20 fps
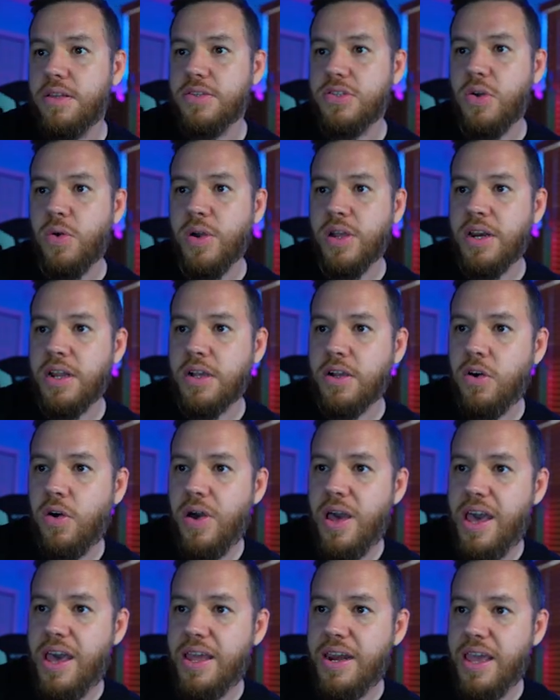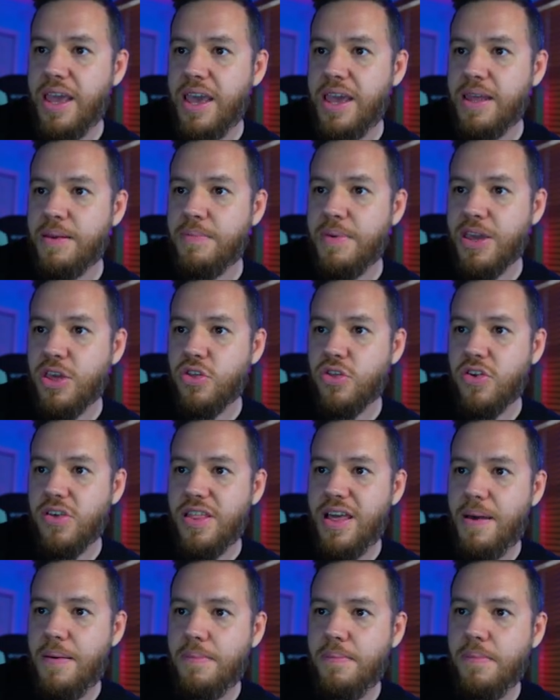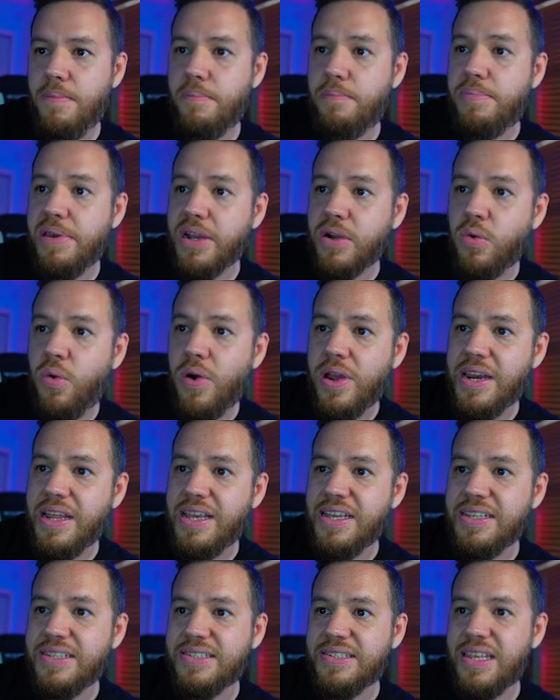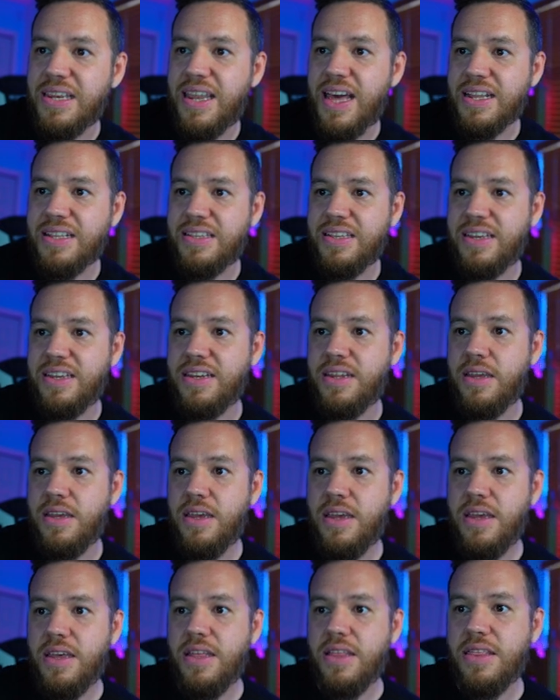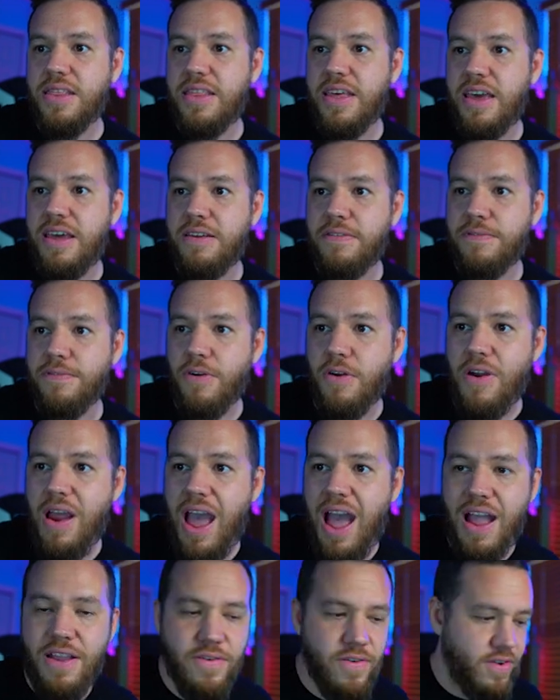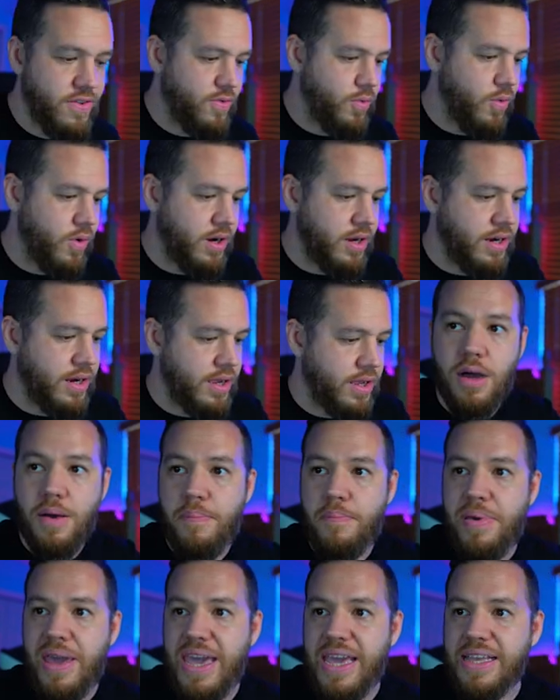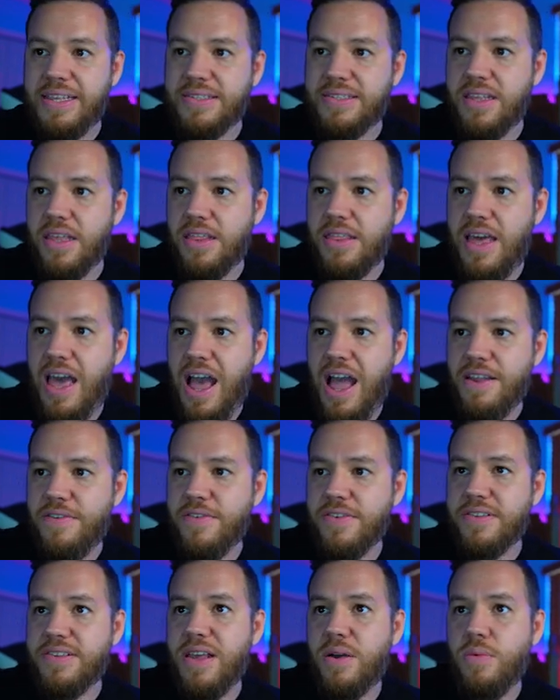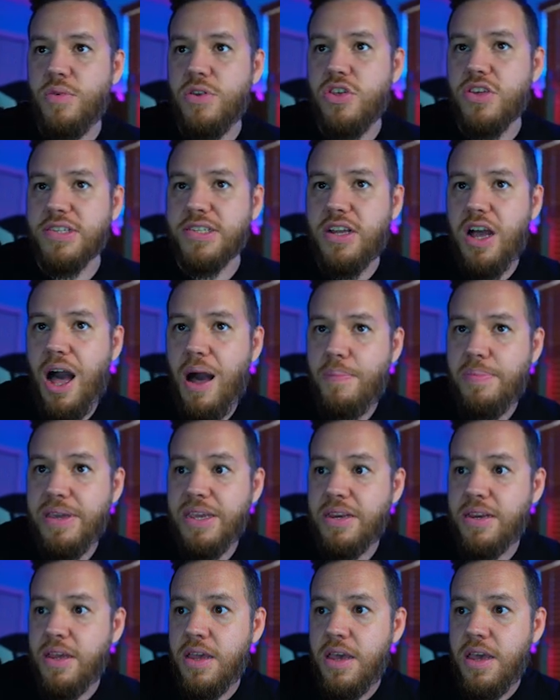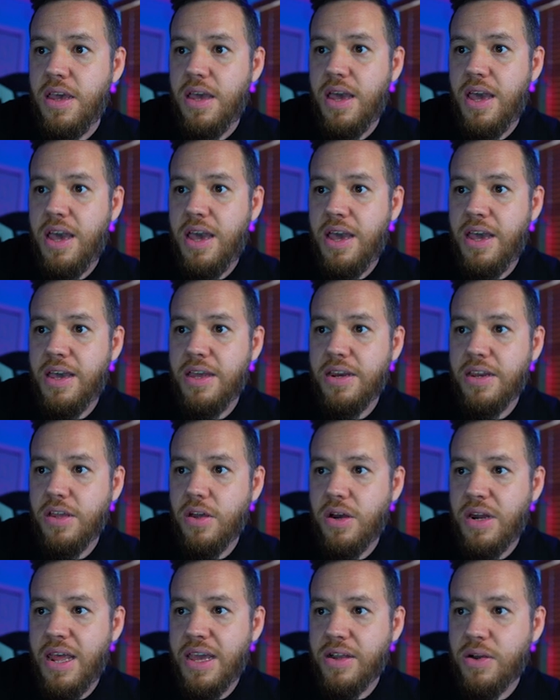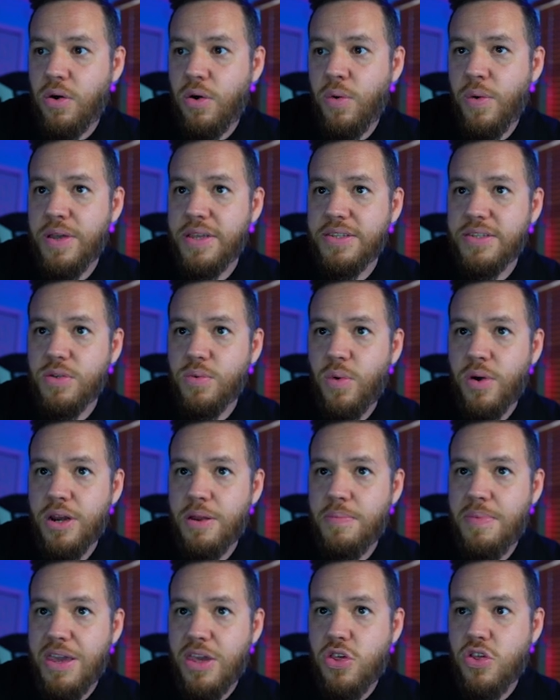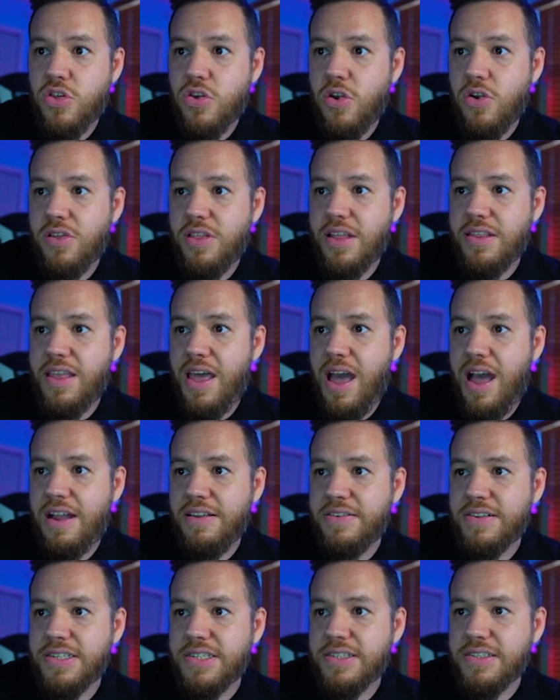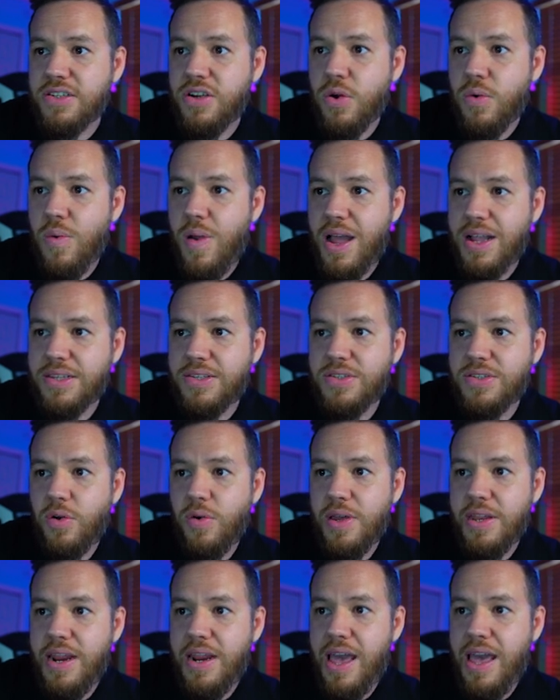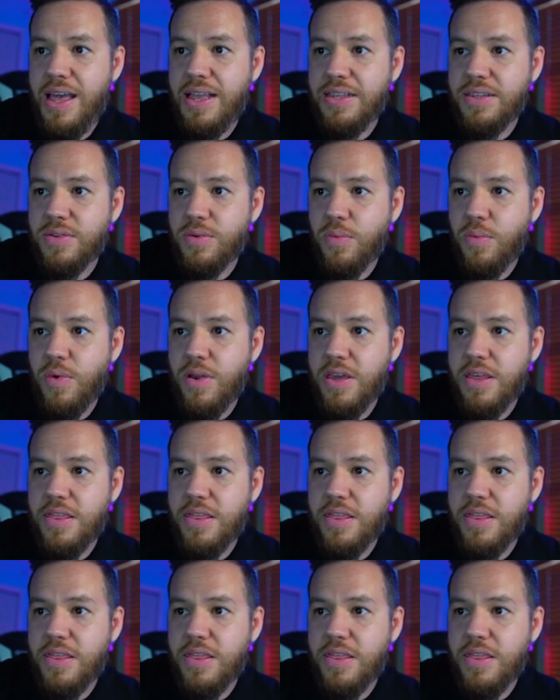So we're gonna go ahead and make sure that Bitcoin is selected. Then for address, we're gonna paste the address that we just copied. And like always, you wanna make sure that the address is correct. So it ends with